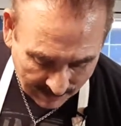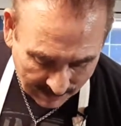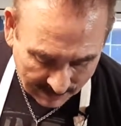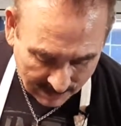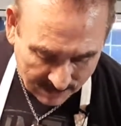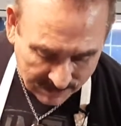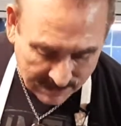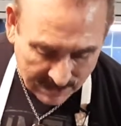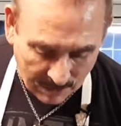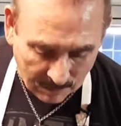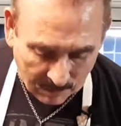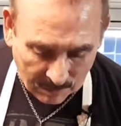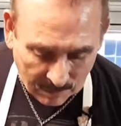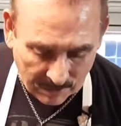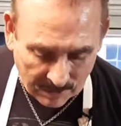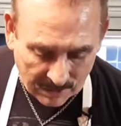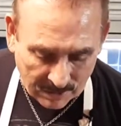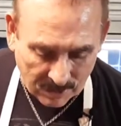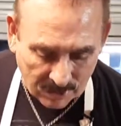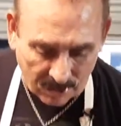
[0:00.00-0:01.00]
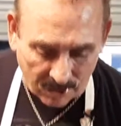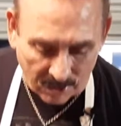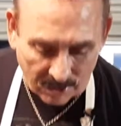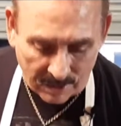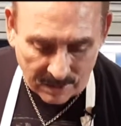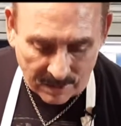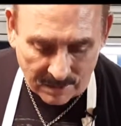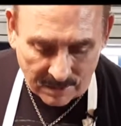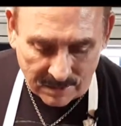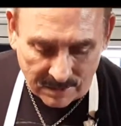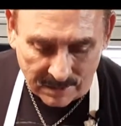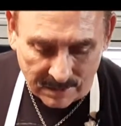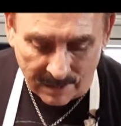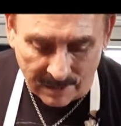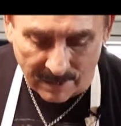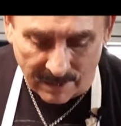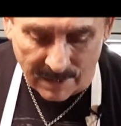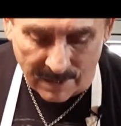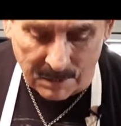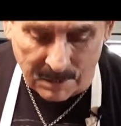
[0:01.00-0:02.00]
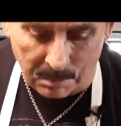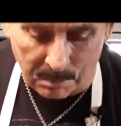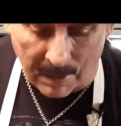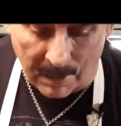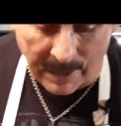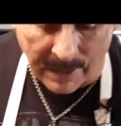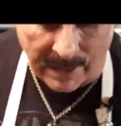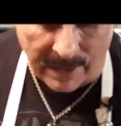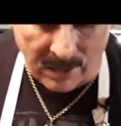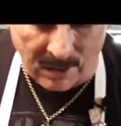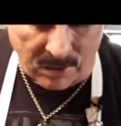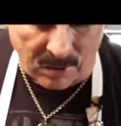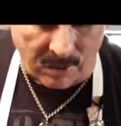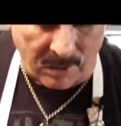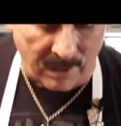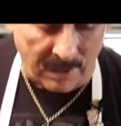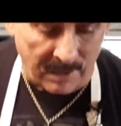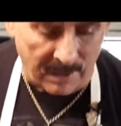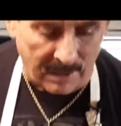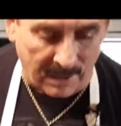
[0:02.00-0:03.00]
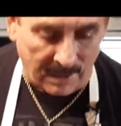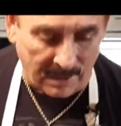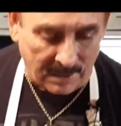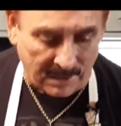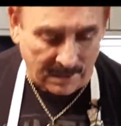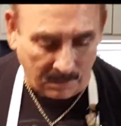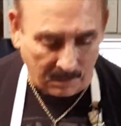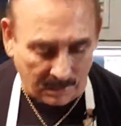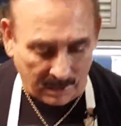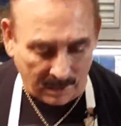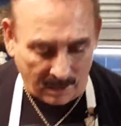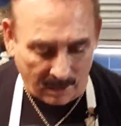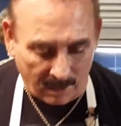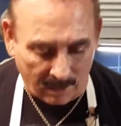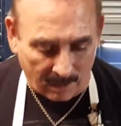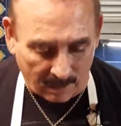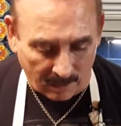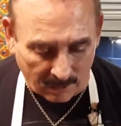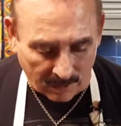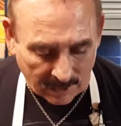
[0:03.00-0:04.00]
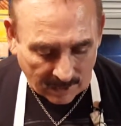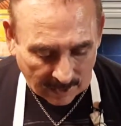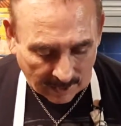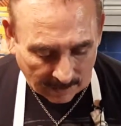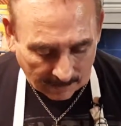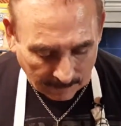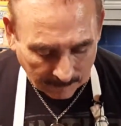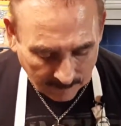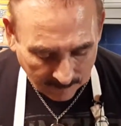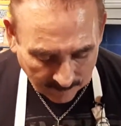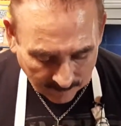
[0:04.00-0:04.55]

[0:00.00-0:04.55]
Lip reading: Let's take one of these cookies and let's bite into it and see what they are. It looks like.